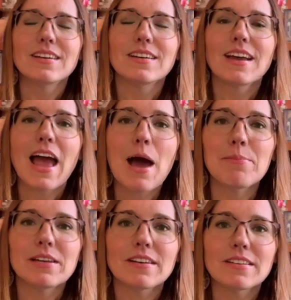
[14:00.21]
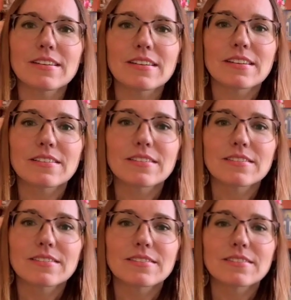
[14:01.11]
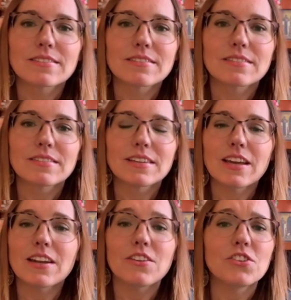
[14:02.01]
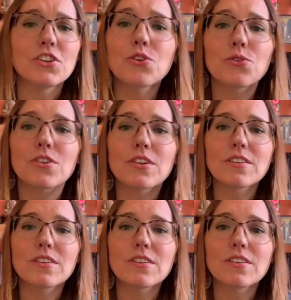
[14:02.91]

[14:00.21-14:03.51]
Happiness. It is useless